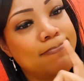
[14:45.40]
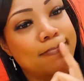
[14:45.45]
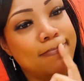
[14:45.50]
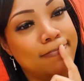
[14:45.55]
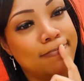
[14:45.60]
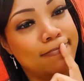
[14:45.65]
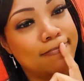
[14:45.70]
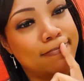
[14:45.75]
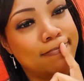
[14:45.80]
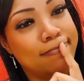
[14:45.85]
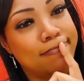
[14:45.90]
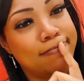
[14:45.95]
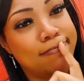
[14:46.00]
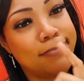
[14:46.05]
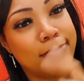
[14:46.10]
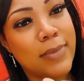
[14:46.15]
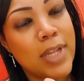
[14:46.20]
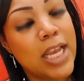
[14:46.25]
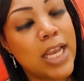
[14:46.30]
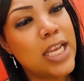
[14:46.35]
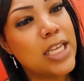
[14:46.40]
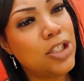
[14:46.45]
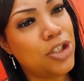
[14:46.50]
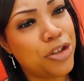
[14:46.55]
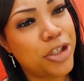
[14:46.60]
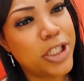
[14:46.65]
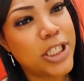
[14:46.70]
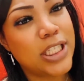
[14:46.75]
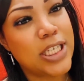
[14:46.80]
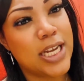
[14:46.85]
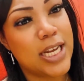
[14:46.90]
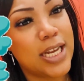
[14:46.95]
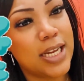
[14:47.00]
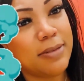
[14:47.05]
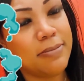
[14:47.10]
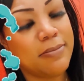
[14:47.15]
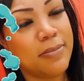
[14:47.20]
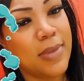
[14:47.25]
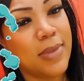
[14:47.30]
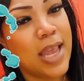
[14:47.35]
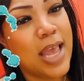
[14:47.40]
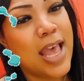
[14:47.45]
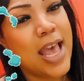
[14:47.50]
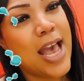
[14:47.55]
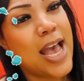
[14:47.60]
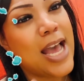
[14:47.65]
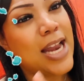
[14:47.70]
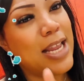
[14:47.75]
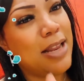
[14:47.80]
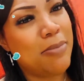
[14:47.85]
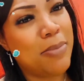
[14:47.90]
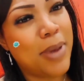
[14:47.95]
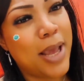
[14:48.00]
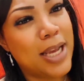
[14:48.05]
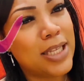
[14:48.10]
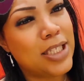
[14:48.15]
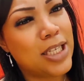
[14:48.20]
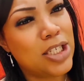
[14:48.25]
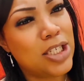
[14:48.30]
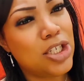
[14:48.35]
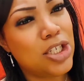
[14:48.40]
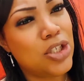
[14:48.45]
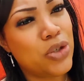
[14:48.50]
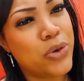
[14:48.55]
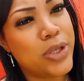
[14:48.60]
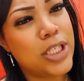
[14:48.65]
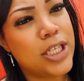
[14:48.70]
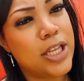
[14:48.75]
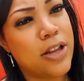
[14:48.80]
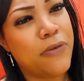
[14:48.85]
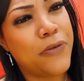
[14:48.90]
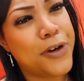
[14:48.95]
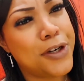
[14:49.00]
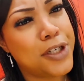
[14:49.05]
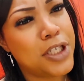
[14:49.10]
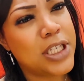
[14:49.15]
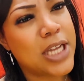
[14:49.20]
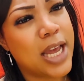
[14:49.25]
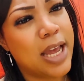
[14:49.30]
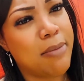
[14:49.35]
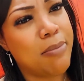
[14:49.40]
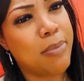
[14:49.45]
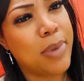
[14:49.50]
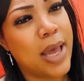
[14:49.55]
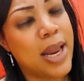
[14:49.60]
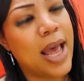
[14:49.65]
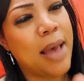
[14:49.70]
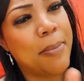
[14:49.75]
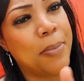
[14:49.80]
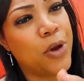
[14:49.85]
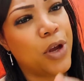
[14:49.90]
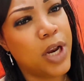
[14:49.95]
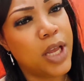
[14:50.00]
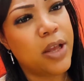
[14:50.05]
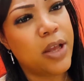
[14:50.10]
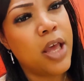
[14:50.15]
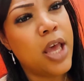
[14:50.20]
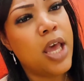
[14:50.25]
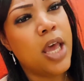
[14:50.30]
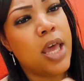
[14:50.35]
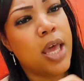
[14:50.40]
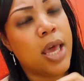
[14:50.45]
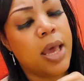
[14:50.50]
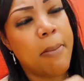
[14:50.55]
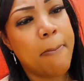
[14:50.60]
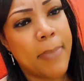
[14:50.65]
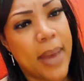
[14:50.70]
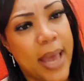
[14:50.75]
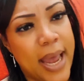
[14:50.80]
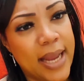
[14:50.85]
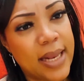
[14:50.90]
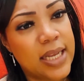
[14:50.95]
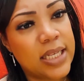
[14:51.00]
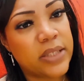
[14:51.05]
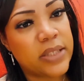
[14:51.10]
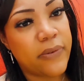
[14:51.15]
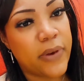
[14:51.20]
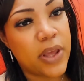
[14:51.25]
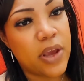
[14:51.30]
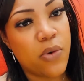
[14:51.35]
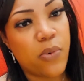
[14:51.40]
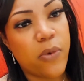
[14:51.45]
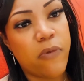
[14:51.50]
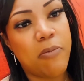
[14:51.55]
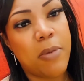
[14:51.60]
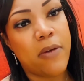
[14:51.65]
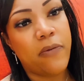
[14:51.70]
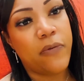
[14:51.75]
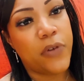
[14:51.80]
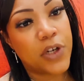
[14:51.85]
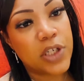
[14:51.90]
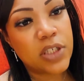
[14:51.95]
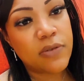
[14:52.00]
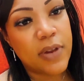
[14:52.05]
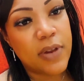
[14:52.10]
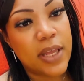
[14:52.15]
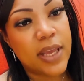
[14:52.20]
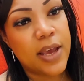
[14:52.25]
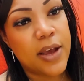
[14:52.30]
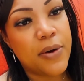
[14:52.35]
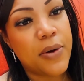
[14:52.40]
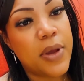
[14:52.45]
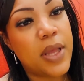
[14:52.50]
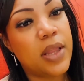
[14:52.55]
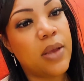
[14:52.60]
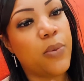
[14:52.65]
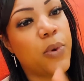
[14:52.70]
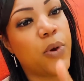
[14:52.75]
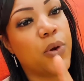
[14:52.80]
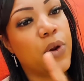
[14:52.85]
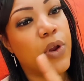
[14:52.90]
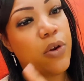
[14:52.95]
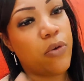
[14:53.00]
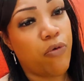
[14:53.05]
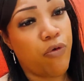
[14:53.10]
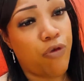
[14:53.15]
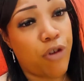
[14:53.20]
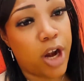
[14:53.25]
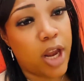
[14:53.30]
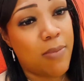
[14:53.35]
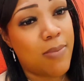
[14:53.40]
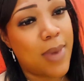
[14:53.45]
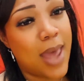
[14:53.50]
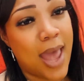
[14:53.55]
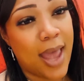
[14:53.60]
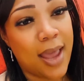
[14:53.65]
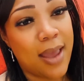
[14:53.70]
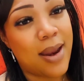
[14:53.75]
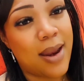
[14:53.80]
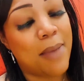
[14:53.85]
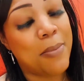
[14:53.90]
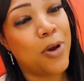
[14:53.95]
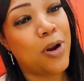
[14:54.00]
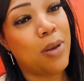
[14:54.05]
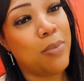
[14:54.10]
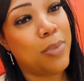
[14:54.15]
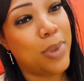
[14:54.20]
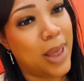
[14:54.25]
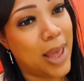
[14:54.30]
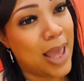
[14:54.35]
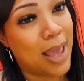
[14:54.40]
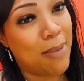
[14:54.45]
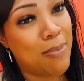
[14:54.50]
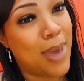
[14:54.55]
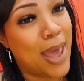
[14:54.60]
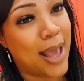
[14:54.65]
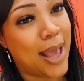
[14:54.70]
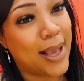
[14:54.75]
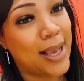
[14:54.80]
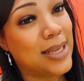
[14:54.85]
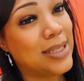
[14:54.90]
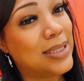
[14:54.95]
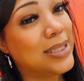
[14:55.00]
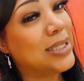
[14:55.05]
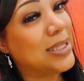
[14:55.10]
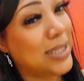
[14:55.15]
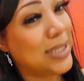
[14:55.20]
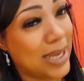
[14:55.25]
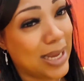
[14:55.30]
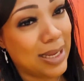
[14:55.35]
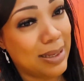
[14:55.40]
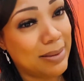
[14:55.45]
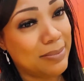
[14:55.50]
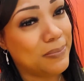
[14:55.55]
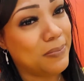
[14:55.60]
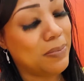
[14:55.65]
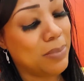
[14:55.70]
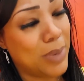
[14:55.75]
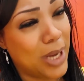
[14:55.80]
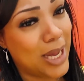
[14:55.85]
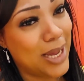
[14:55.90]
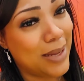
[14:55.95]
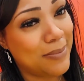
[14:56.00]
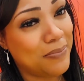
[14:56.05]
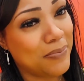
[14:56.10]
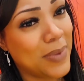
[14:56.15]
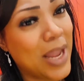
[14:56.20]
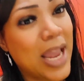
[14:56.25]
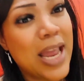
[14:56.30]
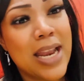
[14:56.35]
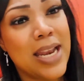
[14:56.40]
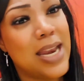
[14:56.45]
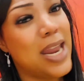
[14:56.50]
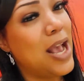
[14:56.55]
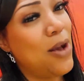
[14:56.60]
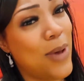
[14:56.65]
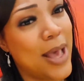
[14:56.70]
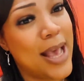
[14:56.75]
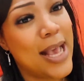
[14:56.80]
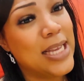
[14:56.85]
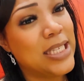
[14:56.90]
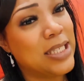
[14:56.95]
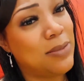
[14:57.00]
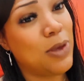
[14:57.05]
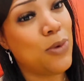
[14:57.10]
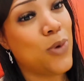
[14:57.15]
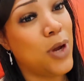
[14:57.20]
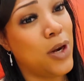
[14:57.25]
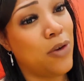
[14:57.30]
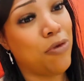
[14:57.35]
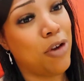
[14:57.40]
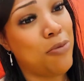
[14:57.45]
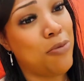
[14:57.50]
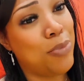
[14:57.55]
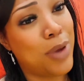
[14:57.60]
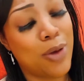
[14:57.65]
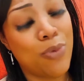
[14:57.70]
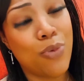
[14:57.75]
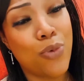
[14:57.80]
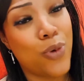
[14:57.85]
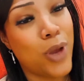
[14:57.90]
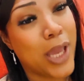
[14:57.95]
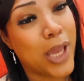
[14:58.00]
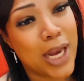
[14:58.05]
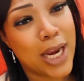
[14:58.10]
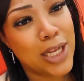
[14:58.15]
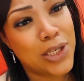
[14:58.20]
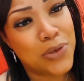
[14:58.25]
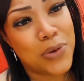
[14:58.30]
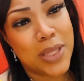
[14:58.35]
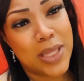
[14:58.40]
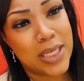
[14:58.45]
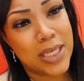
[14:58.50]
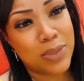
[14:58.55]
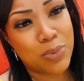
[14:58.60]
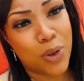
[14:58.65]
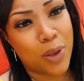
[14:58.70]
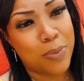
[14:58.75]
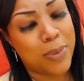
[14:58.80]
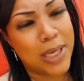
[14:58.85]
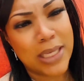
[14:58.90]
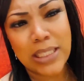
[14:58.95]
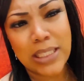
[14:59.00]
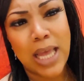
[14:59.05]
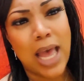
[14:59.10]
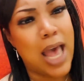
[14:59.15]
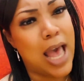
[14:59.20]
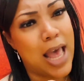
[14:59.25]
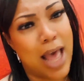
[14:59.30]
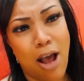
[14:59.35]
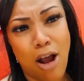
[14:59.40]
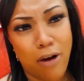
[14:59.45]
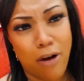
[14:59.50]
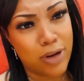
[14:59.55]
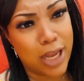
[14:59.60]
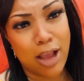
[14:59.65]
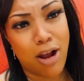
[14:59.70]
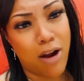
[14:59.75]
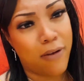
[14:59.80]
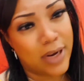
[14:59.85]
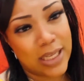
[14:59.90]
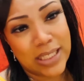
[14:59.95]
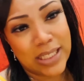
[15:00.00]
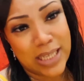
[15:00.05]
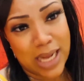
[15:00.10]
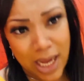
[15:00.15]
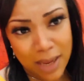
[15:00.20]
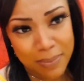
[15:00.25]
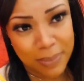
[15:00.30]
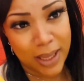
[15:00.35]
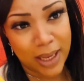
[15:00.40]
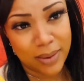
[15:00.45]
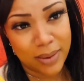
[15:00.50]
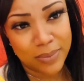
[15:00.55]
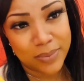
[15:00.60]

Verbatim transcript: hmm interesting. I didn't pay attention to it to the first time, but I'm gonna combine this video with my first video and then we're gonna run it back and I'm gonna play it back and see. But now it has me wondering, but what can I do at this point? Because they already stopped me.